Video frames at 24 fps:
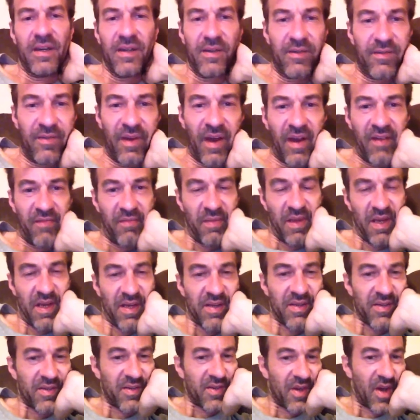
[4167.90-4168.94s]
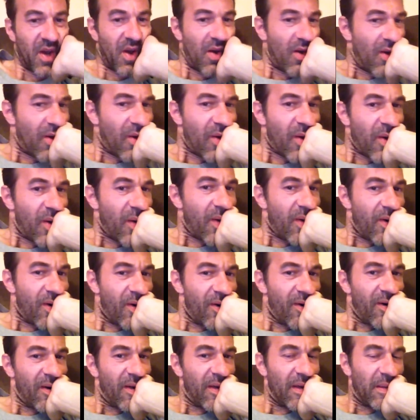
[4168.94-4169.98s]
five minutes or so.
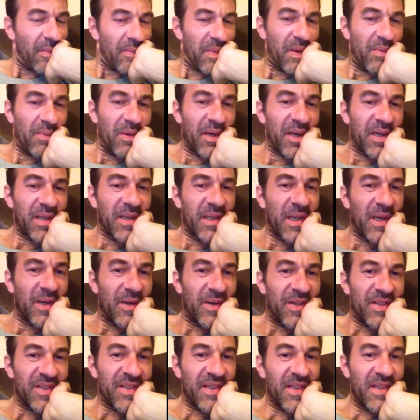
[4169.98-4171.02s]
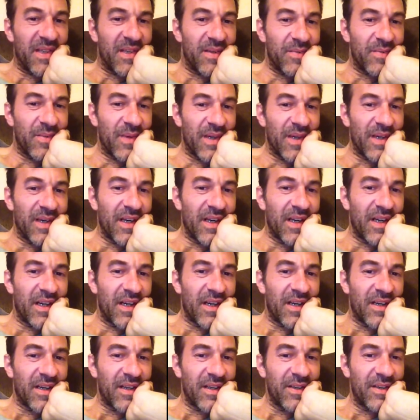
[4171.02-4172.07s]
Uh, people get to know us, and then we're uh,
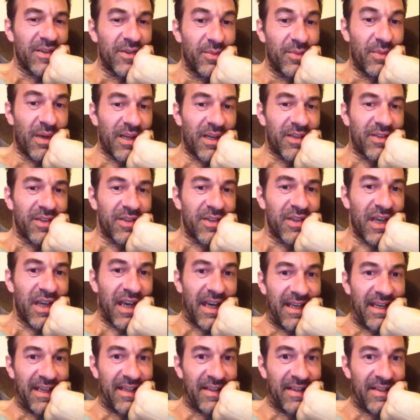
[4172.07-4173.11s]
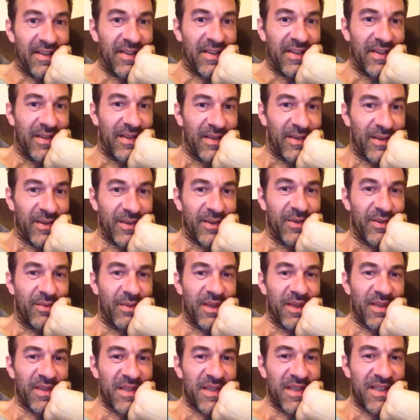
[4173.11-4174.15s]
too much to handle, we're too
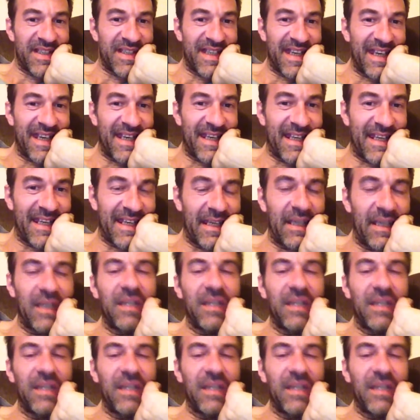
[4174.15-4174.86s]
much to take.